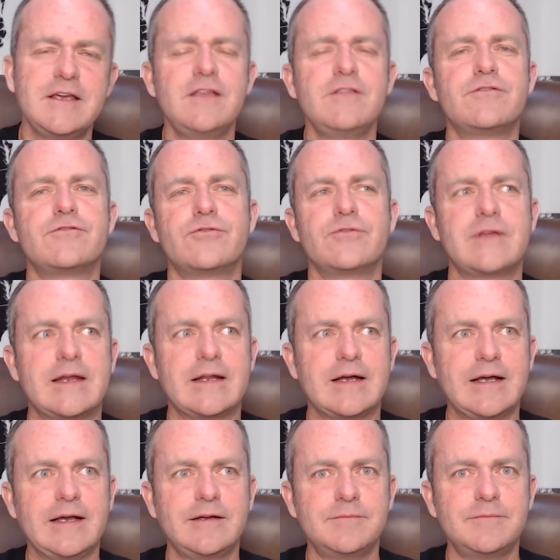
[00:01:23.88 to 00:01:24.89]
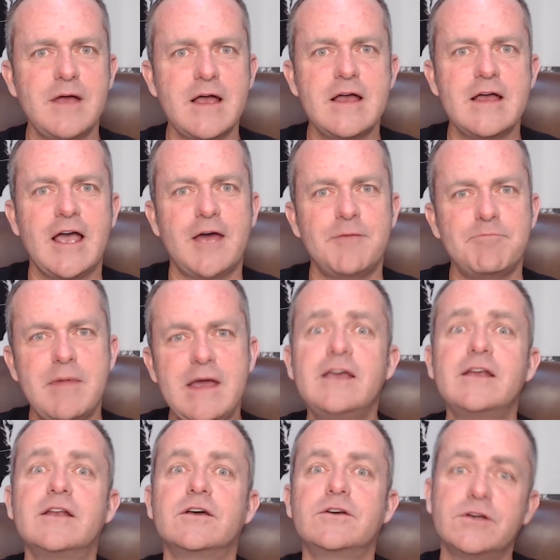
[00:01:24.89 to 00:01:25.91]
thinking through that item and
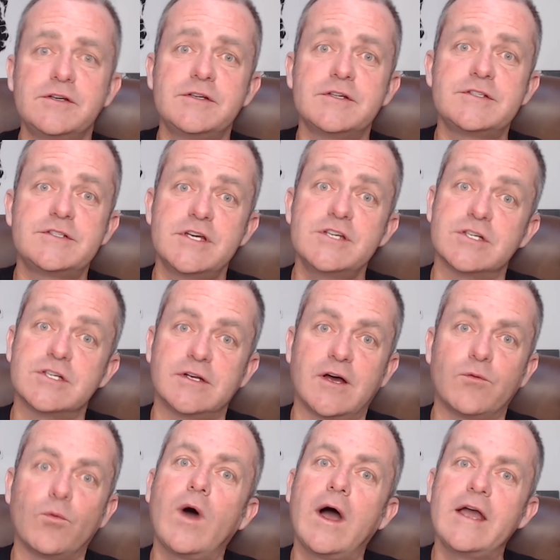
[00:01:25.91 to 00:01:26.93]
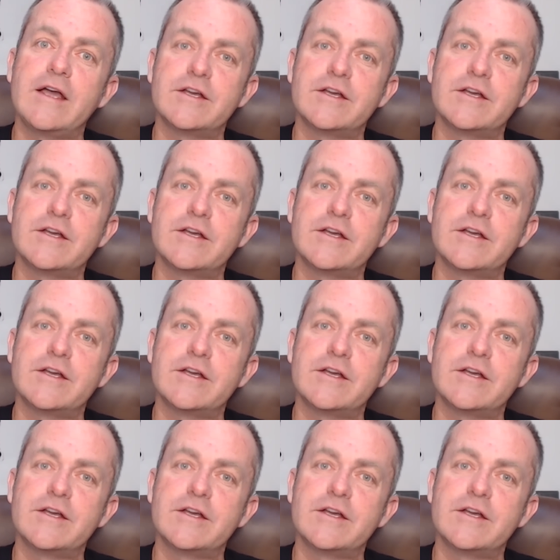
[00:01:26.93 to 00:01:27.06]
making a good decision on